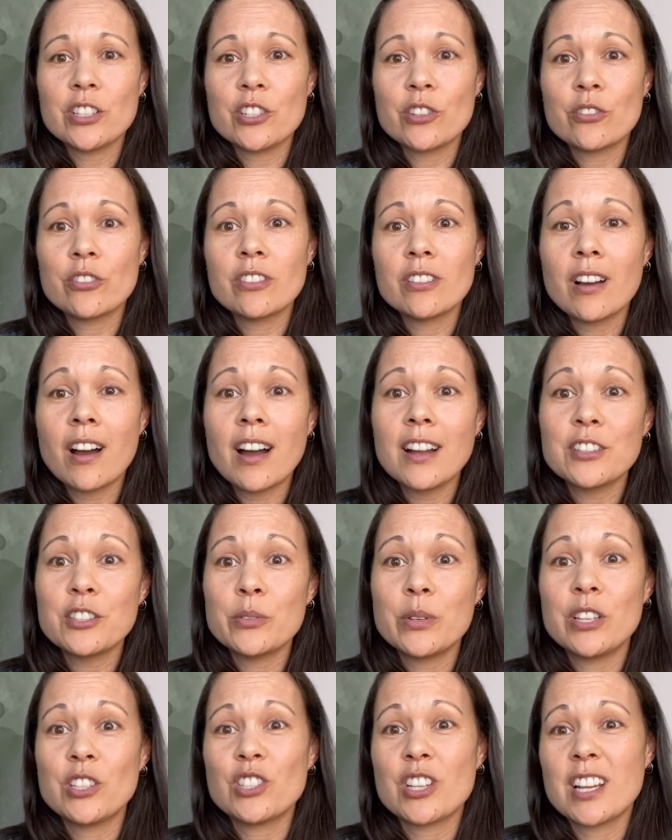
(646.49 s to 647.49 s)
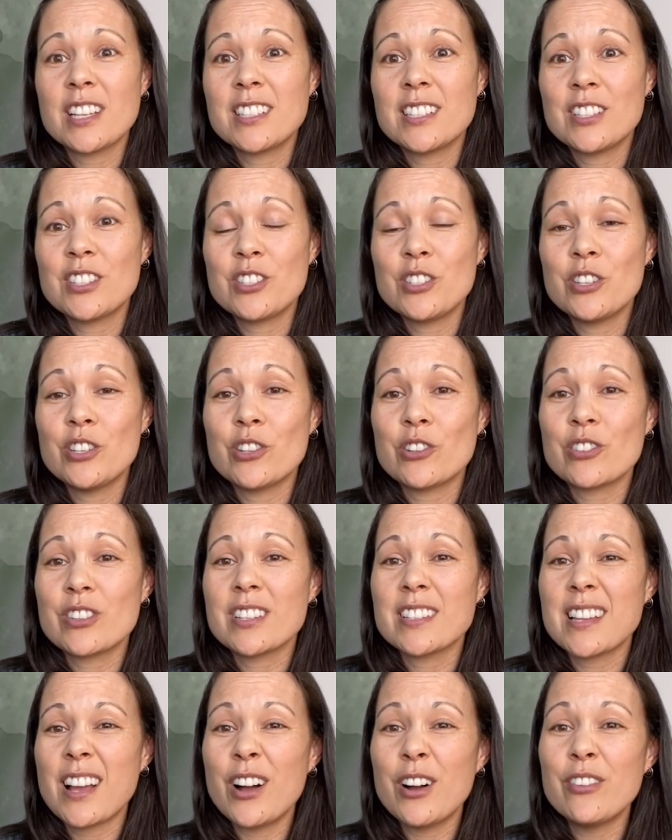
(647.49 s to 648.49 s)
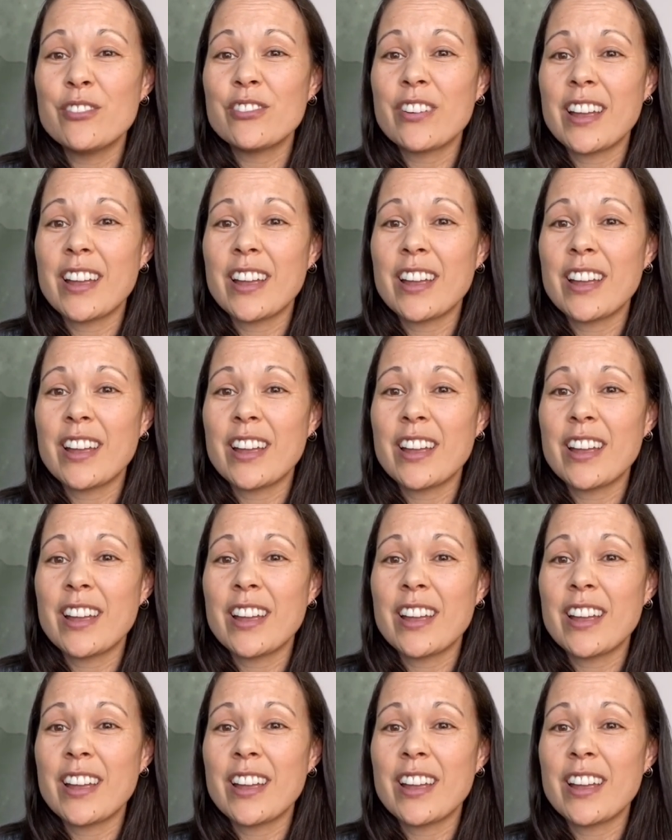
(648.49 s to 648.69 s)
you're not doing justice to yourself,